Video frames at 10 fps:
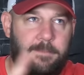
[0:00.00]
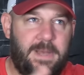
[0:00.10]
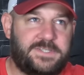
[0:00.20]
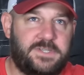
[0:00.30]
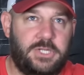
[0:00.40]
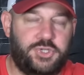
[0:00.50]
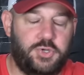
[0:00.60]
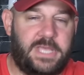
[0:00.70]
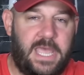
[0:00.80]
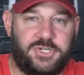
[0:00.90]
basically
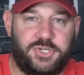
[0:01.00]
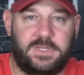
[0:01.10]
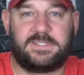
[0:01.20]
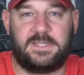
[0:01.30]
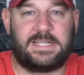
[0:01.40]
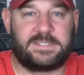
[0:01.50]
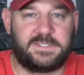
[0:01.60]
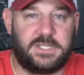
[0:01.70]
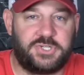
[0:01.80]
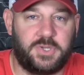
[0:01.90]
adjudicate you. That's
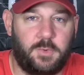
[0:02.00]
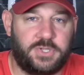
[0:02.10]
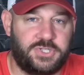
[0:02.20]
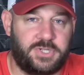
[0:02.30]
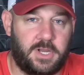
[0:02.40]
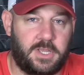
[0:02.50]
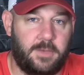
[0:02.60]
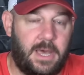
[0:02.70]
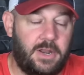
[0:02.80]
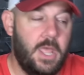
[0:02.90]
essentially what you're talking
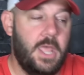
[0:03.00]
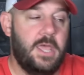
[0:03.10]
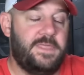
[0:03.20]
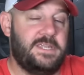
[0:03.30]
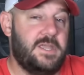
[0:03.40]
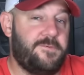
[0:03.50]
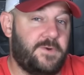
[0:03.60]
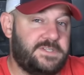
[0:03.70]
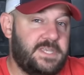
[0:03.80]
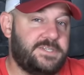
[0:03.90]
about. The
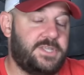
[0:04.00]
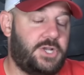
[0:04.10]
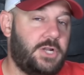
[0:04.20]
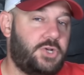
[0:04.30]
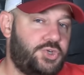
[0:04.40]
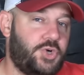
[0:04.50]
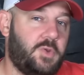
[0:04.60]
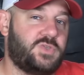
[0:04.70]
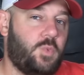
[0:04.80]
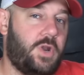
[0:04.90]
difference is the gun
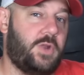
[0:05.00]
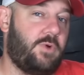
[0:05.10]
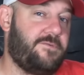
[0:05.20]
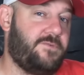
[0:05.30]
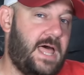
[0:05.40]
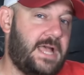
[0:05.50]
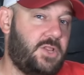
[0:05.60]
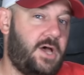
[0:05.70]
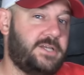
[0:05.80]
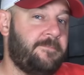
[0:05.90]
controllers wanted red flag
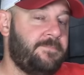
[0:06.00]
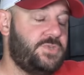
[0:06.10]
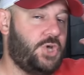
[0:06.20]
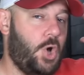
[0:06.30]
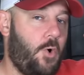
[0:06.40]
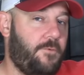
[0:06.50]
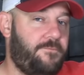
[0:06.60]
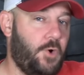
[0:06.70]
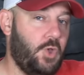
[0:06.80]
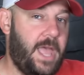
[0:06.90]
laws to go
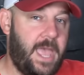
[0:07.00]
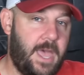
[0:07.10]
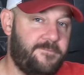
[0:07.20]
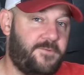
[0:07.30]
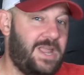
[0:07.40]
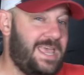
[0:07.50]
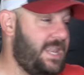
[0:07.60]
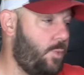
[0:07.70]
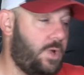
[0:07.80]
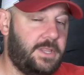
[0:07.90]
full ham for
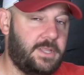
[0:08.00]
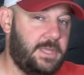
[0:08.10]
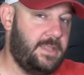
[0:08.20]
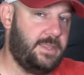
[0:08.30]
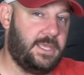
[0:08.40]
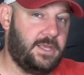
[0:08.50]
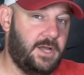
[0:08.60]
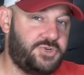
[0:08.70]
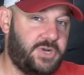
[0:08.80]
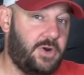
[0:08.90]
anyone in the
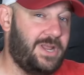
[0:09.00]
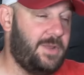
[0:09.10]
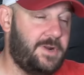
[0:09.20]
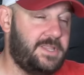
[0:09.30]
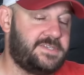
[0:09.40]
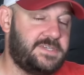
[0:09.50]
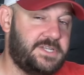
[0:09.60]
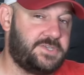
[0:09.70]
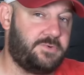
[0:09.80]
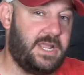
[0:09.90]
country or anyone in the
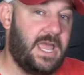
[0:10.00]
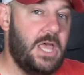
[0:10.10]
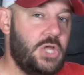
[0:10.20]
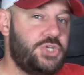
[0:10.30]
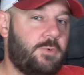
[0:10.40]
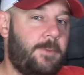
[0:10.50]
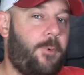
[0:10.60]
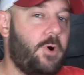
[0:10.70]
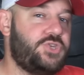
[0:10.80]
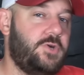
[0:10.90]
citizenry to
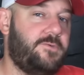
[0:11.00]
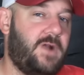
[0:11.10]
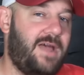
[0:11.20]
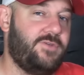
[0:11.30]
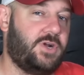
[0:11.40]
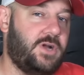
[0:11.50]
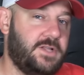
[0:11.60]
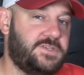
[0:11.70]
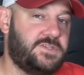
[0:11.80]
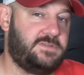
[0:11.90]
report you for having your
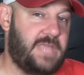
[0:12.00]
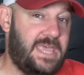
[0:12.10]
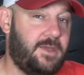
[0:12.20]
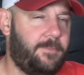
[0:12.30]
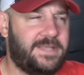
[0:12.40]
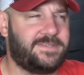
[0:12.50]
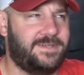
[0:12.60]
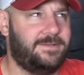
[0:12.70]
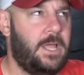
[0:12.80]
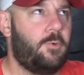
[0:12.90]
guns taken, or
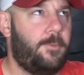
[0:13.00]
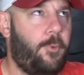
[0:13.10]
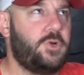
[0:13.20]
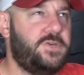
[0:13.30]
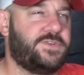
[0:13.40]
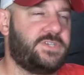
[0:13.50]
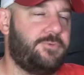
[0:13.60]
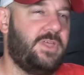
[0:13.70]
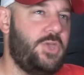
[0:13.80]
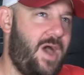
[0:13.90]
basically report you for
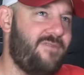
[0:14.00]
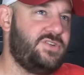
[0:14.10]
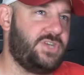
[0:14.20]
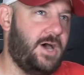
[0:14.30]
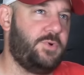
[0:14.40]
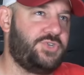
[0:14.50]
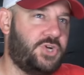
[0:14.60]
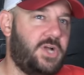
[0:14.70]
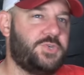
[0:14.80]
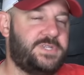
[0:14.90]
something that you haven't done, which
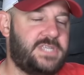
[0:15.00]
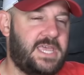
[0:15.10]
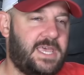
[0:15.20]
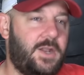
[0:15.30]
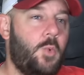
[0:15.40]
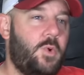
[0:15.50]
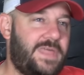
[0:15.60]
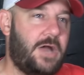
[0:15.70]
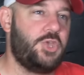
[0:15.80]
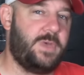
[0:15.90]
your guns will be taken
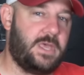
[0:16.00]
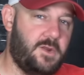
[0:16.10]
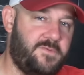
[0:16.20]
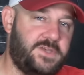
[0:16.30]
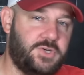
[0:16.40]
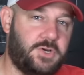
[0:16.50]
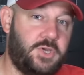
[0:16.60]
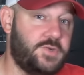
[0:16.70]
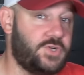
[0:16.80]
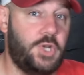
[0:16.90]
without you being able to face your
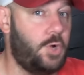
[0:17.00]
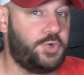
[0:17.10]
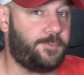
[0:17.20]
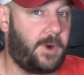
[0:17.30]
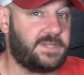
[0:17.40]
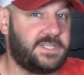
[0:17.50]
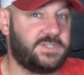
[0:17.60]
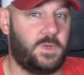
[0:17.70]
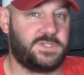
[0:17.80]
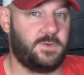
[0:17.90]
accuser. No due
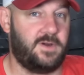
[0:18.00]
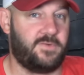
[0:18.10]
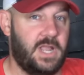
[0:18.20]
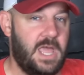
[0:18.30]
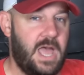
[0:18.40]
process whatsoever.